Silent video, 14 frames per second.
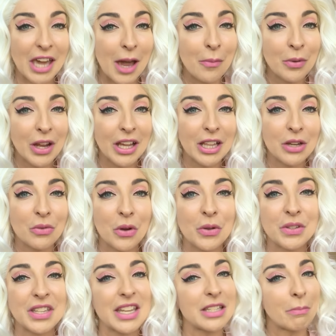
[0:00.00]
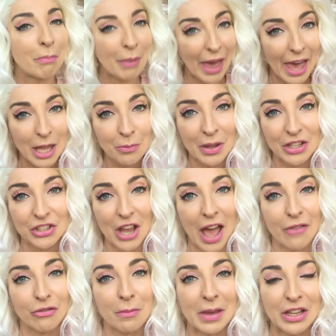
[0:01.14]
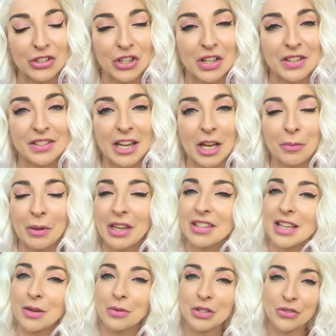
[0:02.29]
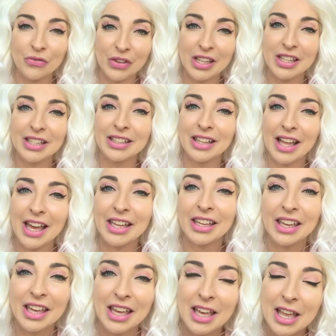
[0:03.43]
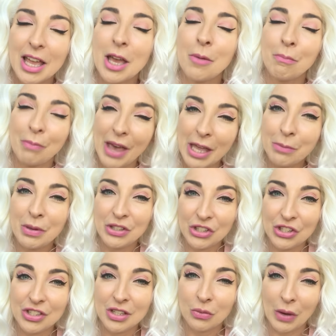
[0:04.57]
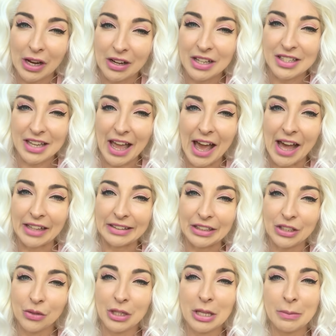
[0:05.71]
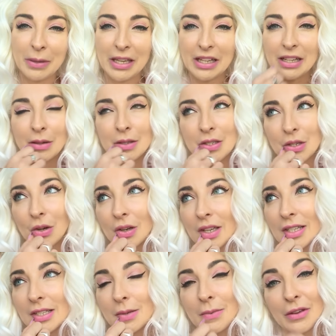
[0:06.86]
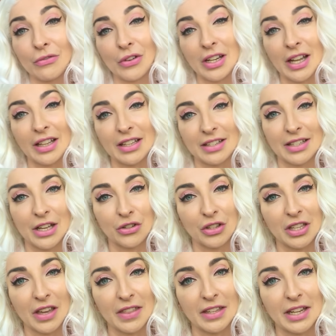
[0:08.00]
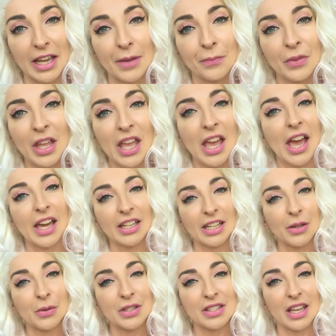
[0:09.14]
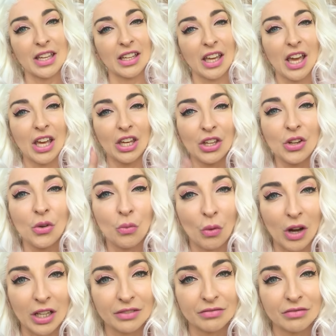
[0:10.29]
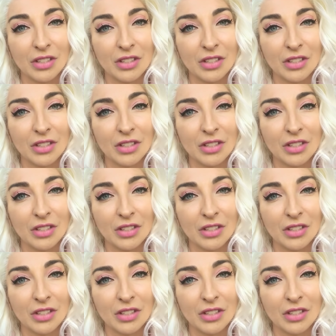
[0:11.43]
Gabriella Rossi's Bad Bitch Affirmations deck because I was feeling like bad bitches are where it's at, you know what I mean? And I was talking to my friend Alexandra the other day, and I was like, you know what?